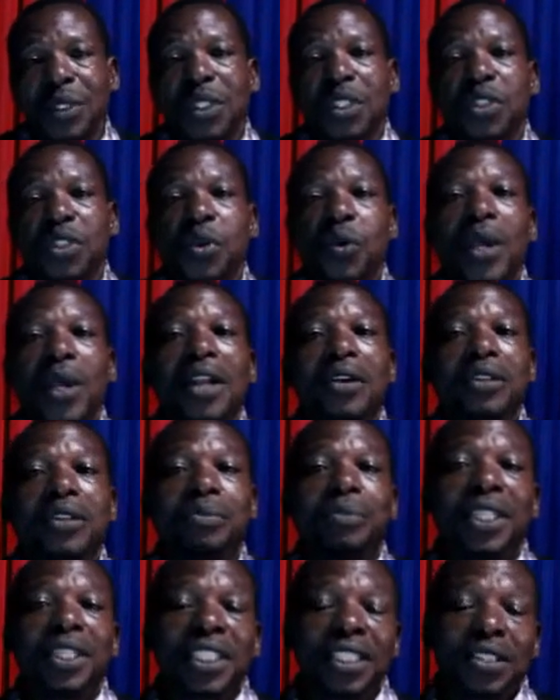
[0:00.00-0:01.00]
So we are
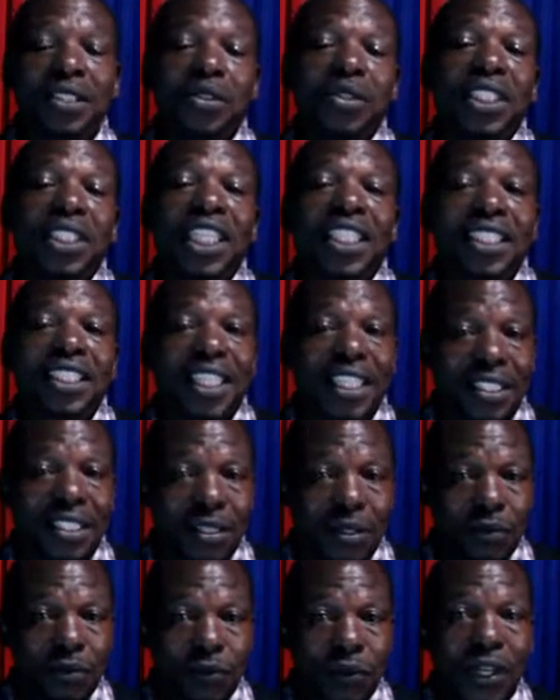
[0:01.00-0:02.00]
not just
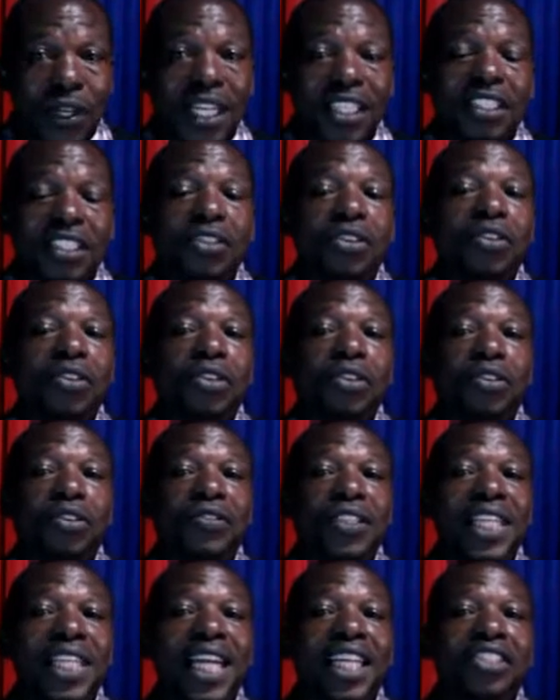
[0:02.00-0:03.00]
focusing on
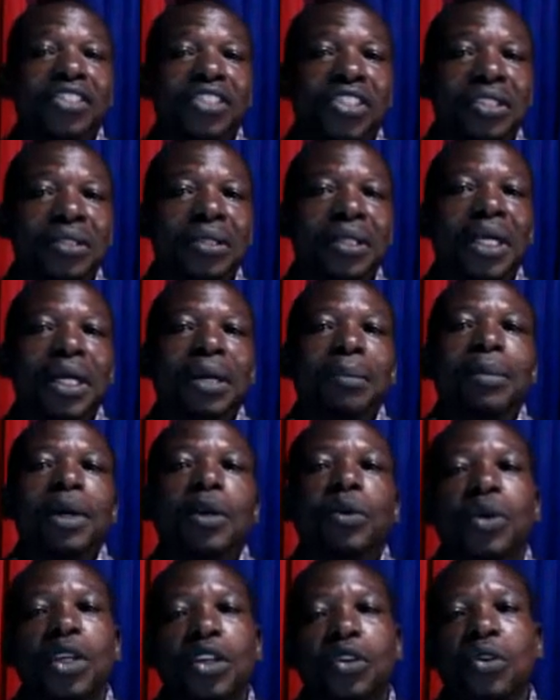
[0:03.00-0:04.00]
COVID-19,
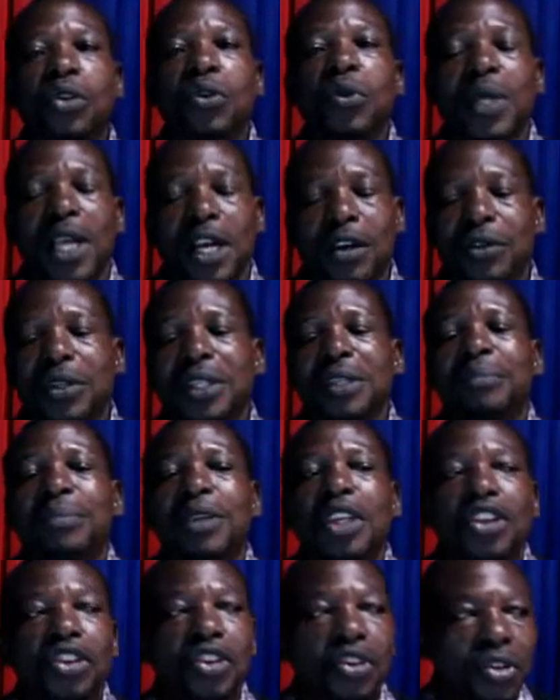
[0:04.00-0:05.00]
but we are going
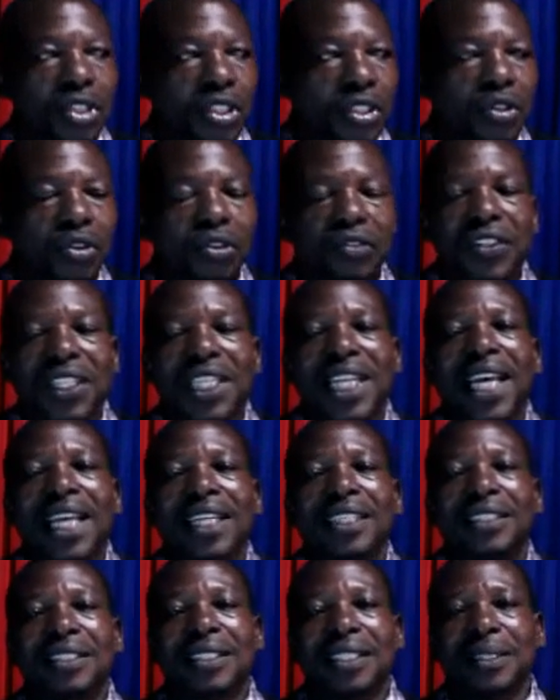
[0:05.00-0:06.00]
beyond
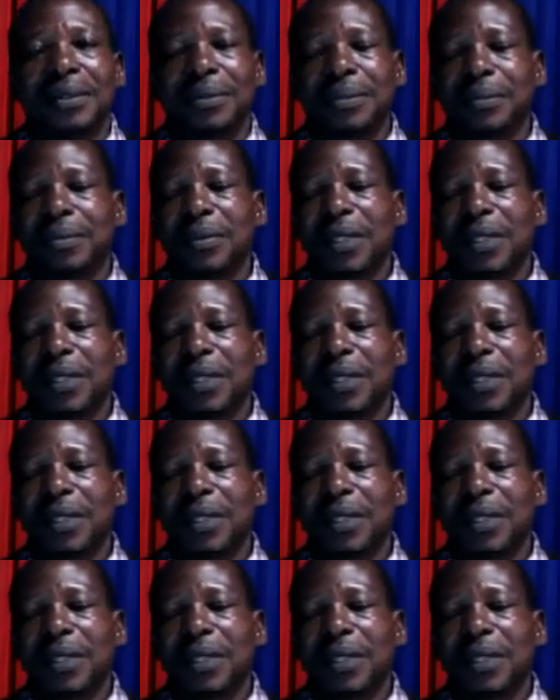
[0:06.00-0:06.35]
COVID-19.